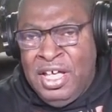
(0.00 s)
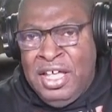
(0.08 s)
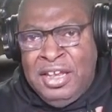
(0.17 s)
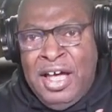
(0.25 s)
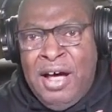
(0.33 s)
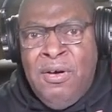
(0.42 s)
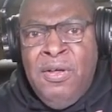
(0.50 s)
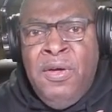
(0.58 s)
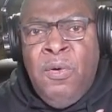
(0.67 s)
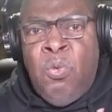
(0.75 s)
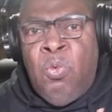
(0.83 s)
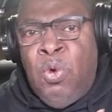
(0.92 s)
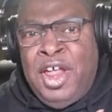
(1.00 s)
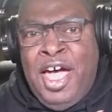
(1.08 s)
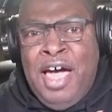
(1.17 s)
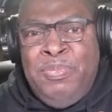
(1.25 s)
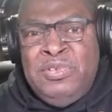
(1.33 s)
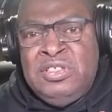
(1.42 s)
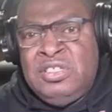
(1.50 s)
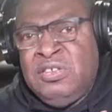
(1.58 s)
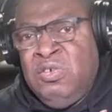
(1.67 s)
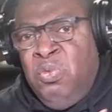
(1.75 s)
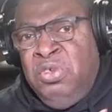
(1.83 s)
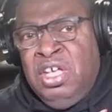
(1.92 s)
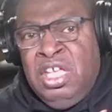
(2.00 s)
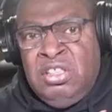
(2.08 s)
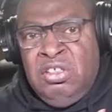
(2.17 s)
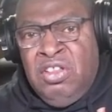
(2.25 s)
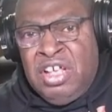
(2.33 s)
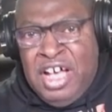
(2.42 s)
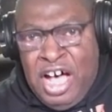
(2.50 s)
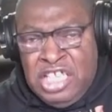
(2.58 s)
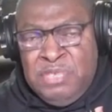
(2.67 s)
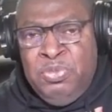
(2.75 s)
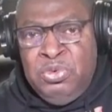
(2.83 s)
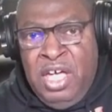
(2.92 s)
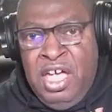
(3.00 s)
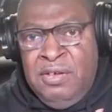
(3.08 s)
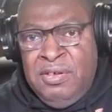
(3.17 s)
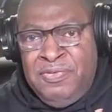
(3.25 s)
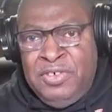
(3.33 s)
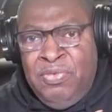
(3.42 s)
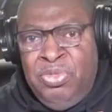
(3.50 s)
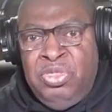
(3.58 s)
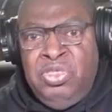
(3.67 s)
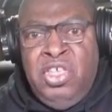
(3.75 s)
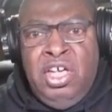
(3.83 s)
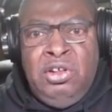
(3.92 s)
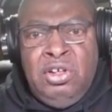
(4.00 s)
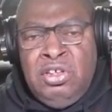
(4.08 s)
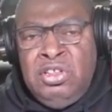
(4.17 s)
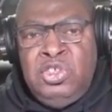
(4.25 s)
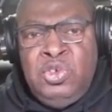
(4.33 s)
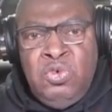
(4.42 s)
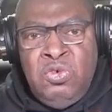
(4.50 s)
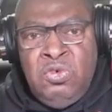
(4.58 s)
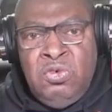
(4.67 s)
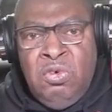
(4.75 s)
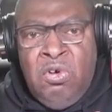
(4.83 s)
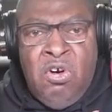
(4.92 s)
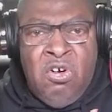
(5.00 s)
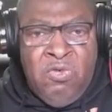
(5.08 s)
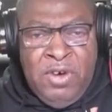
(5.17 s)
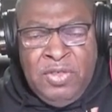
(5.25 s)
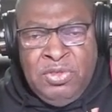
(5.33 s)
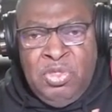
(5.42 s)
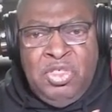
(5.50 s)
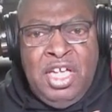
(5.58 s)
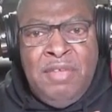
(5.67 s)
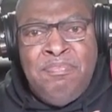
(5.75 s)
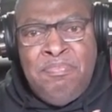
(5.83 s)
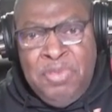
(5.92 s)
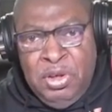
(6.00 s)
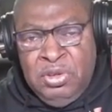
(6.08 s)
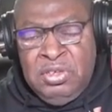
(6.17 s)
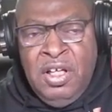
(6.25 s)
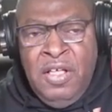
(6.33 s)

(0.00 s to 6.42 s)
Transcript: Now, what happens when you get to the gospel end of it, they're looking to, or rather they built